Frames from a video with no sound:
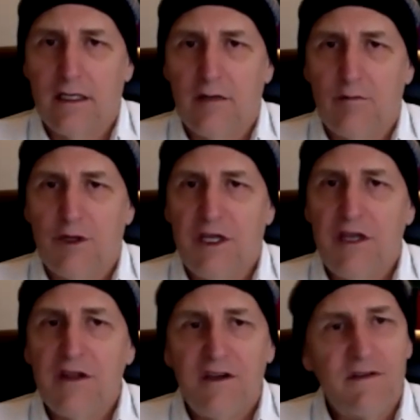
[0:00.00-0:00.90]
But then
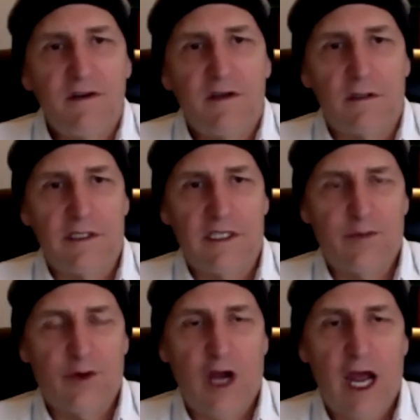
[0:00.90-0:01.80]
the difficulties,
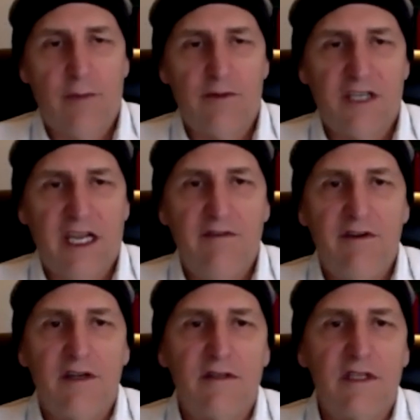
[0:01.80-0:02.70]
perhaps even
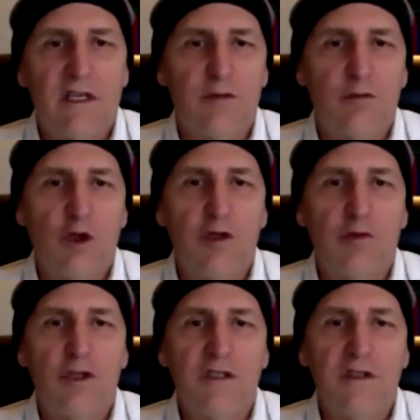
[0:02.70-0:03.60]
of such
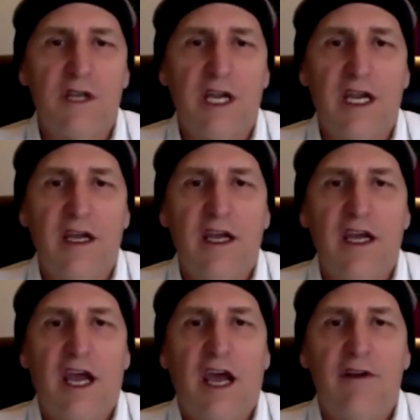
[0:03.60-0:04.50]
multiplicity,
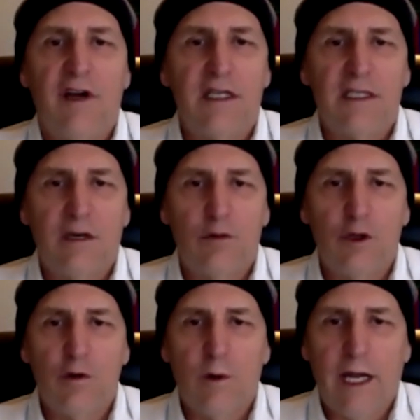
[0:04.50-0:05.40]
have not tumbled
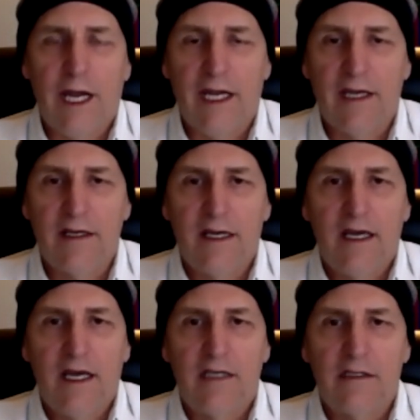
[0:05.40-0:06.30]
away,
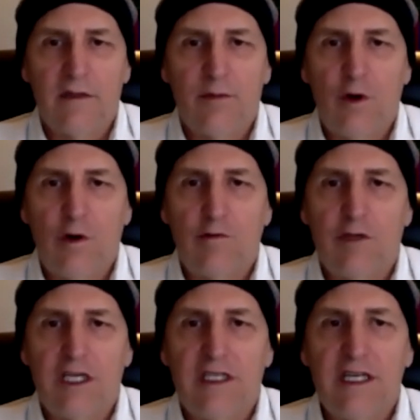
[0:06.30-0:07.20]
as the poem
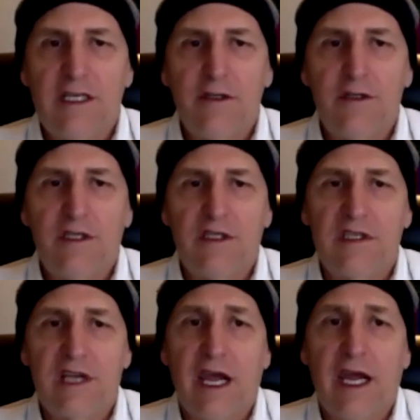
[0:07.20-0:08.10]
continues to
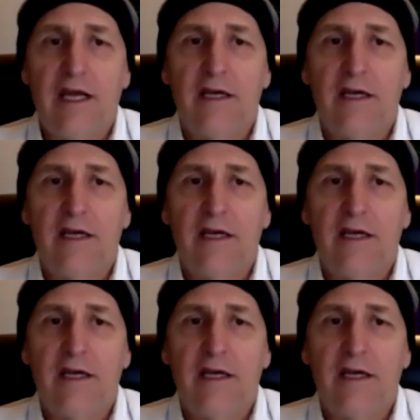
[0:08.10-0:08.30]
say,